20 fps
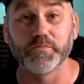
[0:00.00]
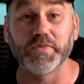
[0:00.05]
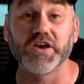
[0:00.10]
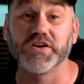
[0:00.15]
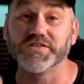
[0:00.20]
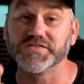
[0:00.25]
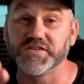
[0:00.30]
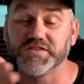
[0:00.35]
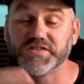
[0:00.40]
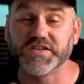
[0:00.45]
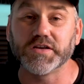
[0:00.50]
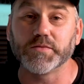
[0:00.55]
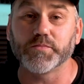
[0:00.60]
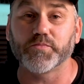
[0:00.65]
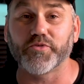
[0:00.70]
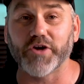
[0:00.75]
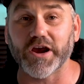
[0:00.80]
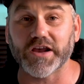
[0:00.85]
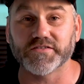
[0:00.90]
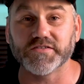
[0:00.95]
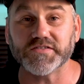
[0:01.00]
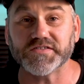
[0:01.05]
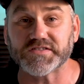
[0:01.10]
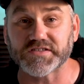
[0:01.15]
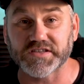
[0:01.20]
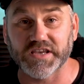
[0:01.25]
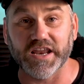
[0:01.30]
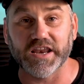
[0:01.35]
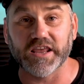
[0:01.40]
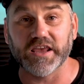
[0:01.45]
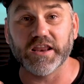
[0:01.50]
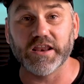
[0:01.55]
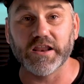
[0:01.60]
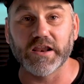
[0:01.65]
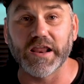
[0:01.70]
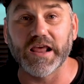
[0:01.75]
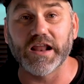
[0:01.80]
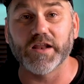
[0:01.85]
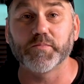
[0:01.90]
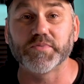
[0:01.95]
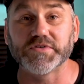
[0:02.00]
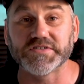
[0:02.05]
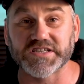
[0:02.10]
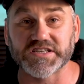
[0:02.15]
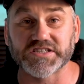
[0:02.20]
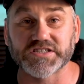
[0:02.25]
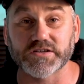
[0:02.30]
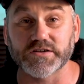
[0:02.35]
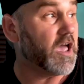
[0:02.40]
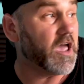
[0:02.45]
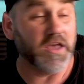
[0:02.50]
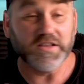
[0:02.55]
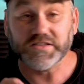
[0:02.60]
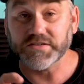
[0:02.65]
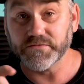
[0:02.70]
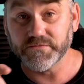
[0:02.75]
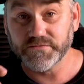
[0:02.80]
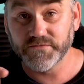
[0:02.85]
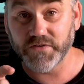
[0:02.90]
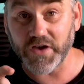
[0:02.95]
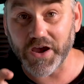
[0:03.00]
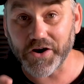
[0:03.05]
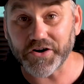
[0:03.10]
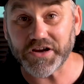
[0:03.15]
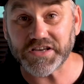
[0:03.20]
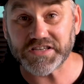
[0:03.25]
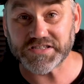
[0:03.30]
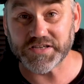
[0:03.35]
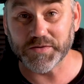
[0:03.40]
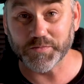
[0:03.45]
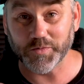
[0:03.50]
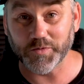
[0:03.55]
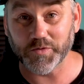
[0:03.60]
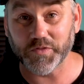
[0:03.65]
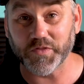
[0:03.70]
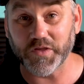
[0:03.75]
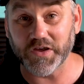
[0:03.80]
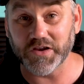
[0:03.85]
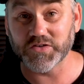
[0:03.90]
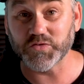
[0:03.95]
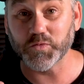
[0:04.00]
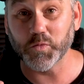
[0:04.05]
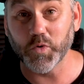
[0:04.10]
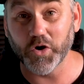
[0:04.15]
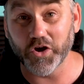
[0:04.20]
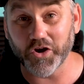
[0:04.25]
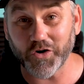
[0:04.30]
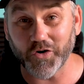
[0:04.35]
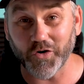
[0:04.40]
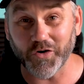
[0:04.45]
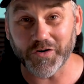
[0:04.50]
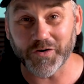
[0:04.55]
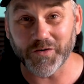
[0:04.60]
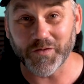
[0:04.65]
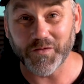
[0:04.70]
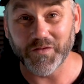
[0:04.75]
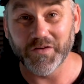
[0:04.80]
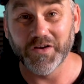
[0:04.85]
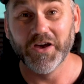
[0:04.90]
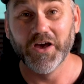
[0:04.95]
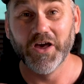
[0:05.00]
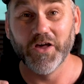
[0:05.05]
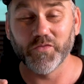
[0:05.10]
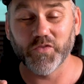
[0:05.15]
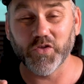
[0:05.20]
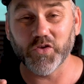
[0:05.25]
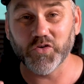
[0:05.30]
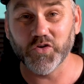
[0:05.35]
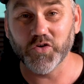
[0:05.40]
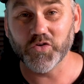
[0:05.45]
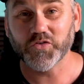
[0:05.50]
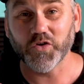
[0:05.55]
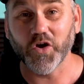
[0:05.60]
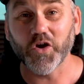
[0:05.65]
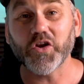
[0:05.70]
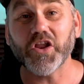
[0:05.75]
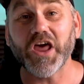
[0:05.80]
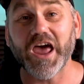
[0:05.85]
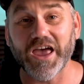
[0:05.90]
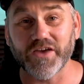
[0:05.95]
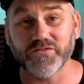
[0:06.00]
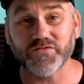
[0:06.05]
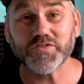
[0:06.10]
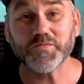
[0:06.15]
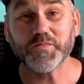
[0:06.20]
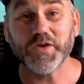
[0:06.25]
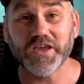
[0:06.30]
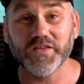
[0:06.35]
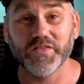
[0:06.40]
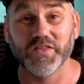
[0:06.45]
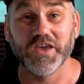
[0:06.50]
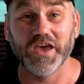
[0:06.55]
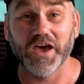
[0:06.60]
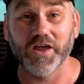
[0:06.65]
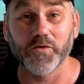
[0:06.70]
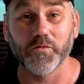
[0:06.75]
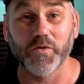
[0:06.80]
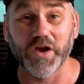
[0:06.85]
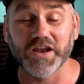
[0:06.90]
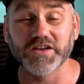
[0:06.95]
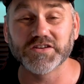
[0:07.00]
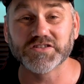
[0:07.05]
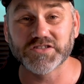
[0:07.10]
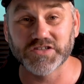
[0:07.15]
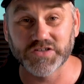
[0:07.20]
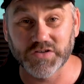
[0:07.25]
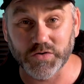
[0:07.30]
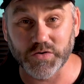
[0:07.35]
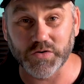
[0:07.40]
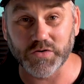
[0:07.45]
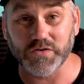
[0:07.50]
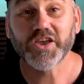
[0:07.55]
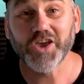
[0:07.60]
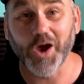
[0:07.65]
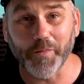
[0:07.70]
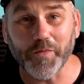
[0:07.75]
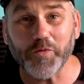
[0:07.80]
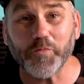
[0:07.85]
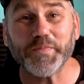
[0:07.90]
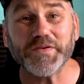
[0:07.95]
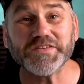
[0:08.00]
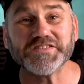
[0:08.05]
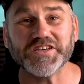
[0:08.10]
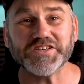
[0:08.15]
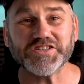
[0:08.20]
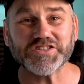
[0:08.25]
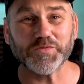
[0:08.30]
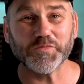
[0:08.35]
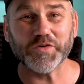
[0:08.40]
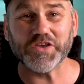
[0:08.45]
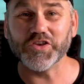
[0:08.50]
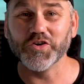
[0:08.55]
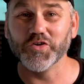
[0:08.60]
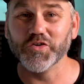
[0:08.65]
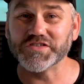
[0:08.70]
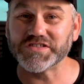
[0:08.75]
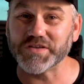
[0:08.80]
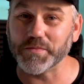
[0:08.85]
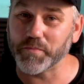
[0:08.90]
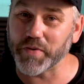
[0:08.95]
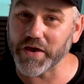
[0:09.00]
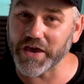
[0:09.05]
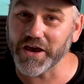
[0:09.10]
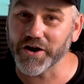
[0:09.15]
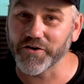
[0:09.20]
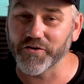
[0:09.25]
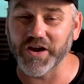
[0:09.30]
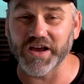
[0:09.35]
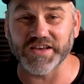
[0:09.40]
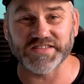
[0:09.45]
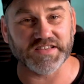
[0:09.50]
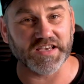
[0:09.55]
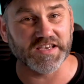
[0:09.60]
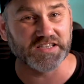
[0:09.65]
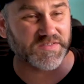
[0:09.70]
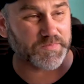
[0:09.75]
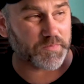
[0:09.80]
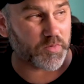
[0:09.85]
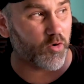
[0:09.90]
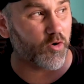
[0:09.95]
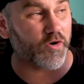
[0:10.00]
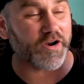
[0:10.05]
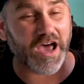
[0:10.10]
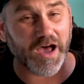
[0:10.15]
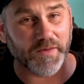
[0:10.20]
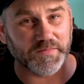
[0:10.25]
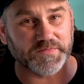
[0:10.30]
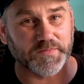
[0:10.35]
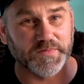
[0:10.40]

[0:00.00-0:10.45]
because you didn't practice getting in and out of position. It's a very simple thing to work on that you don't have to be at the gun range to do. Common position we use in PRS is port arms